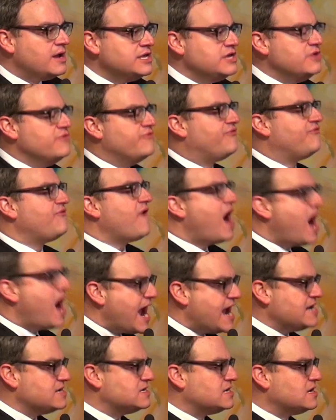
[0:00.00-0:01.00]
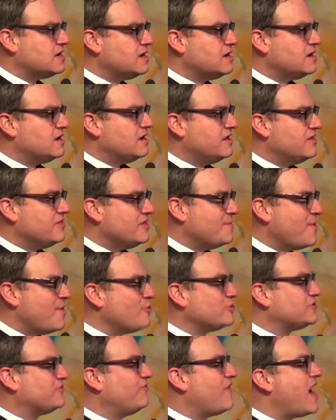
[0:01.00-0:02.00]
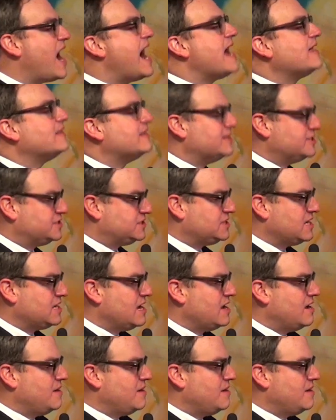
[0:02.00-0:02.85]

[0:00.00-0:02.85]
you find the most violence.